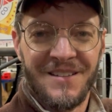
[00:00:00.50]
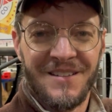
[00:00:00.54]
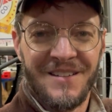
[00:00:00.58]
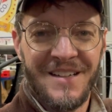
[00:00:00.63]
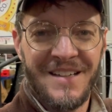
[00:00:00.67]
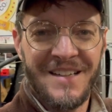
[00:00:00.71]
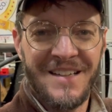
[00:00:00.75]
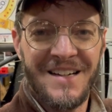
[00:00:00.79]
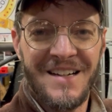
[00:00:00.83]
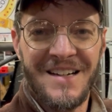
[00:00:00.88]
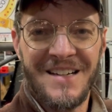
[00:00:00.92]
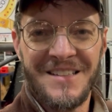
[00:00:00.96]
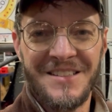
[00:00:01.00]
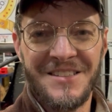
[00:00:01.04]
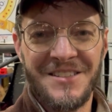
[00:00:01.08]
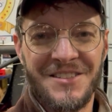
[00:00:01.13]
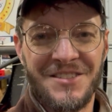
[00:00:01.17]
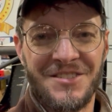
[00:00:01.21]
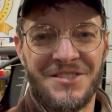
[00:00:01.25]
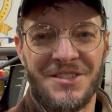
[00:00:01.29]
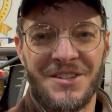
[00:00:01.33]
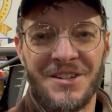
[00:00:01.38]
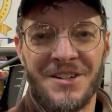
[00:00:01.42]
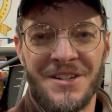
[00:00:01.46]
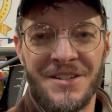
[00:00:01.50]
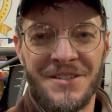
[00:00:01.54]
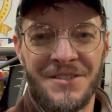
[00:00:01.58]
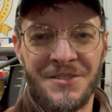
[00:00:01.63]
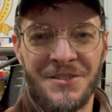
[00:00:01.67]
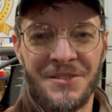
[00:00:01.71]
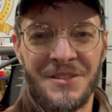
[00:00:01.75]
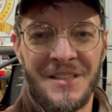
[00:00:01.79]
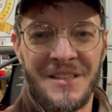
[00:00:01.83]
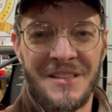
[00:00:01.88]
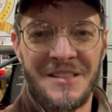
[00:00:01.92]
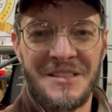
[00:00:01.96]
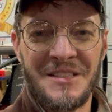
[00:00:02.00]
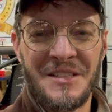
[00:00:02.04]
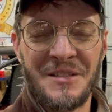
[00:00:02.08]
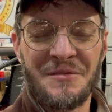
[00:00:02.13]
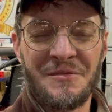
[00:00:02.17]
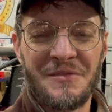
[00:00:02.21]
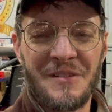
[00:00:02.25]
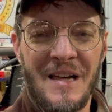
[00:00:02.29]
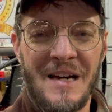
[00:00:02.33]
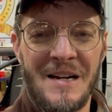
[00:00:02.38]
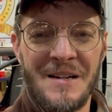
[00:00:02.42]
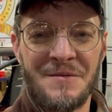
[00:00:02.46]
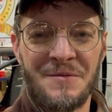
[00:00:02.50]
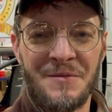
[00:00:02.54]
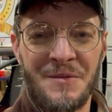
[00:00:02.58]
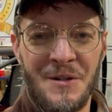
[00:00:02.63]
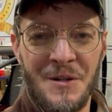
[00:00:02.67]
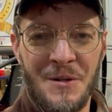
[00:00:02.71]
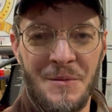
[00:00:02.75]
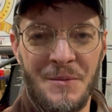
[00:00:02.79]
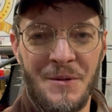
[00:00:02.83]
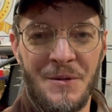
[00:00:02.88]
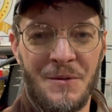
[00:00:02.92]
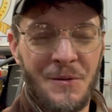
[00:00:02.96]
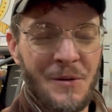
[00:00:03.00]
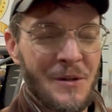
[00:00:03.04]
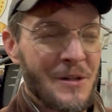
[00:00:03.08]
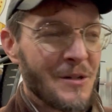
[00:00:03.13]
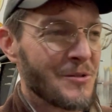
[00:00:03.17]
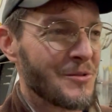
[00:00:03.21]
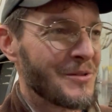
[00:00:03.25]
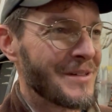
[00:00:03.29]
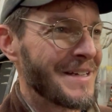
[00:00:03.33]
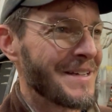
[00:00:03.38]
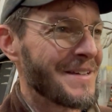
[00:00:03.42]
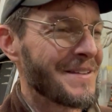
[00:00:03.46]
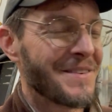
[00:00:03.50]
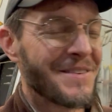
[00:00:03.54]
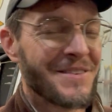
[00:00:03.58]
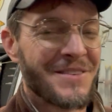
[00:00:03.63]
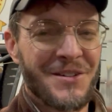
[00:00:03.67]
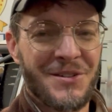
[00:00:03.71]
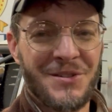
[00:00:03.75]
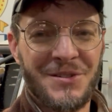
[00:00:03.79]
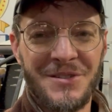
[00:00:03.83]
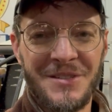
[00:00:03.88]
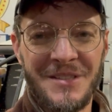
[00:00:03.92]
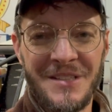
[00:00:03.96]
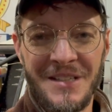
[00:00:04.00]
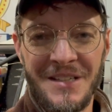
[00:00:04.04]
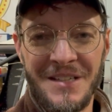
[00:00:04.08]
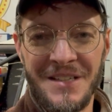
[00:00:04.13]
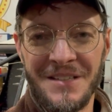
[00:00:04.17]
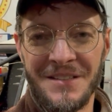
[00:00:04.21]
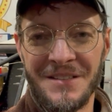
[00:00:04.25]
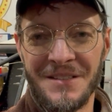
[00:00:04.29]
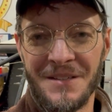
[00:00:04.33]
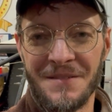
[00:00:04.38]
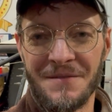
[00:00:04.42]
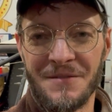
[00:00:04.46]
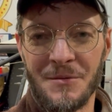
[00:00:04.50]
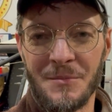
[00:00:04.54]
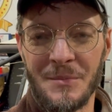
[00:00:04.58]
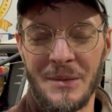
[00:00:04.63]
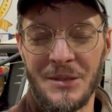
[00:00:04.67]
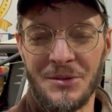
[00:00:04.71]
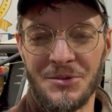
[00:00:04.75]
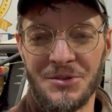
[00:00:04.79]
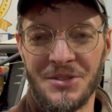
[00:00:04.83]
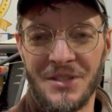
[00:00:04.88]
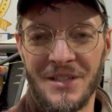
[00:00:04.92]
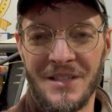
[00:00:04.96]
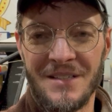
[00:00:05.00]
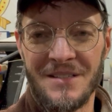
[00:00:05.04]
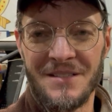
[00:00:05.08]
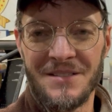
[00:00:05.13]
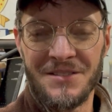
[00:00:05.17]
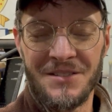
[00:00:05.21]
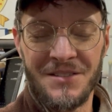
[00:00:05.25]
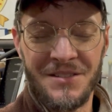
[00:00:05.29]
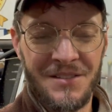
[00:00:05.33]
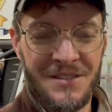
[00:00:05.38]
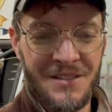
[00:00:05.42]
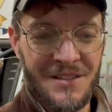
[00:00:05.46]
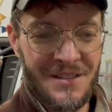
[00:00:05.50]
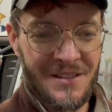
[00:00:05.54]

Hey guys, it's John, your Tennessee Flying Farmer. We're on day thirteen of the Build Challenge.